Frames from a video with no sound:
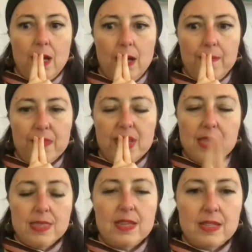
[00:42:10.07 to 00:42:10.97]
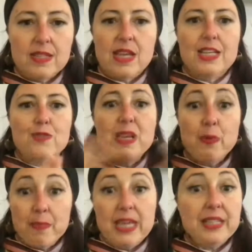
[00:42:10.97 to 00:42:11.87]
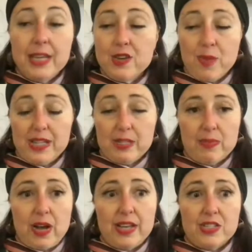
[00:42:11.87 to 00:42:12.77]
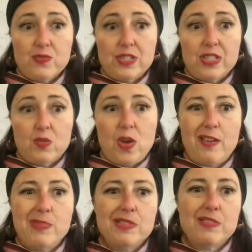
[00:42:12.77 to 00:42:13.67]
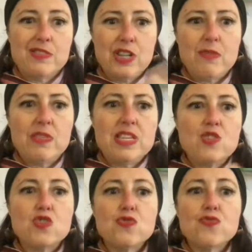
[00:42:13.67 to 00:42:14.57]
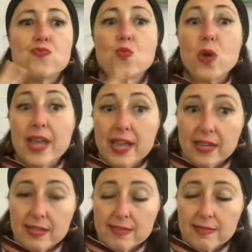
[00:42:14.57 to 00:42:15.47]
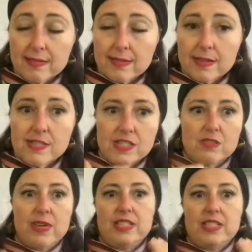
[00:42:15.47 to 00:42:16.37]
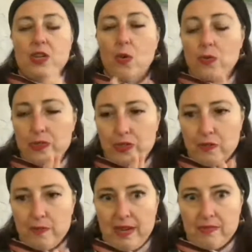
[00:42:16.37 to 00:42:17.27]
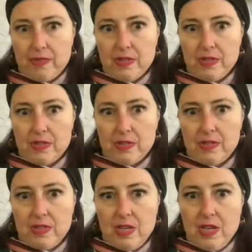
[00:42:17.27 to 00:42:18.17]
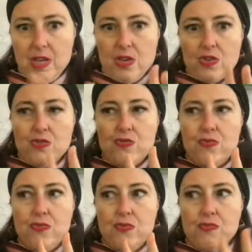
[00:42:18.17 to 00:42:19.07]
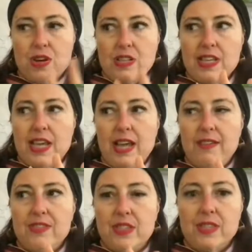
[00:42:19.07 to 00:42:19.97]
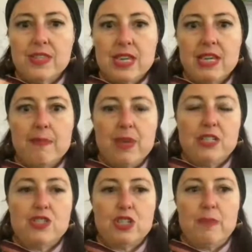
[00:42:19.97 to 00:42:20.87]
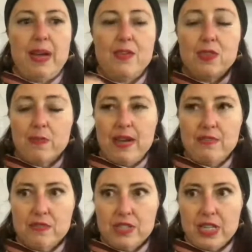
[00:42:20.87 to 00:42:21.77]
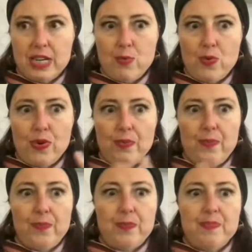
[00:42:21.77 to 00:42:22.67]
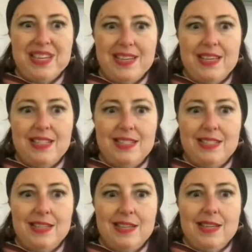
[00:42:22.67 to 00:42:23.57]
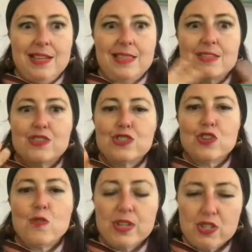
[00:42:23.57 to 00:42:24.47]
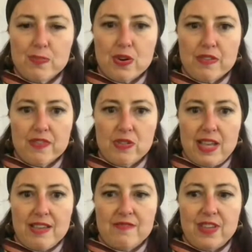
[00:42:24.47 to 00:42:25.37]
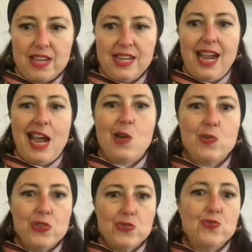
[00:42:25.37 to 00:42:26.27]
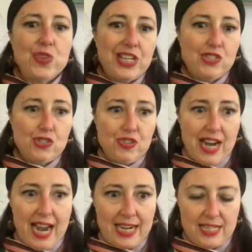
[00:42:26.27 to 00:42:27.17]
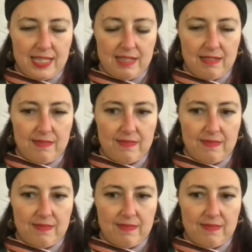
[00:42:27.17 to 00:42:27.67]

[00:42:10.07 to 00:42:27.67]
Um, in this stage, people may take you by surprise once in a while, but you're generally quick to correct any holes in your boundaries. You rarely have to think much about your boundaries anymore because there's so much a part of your life and how you interact.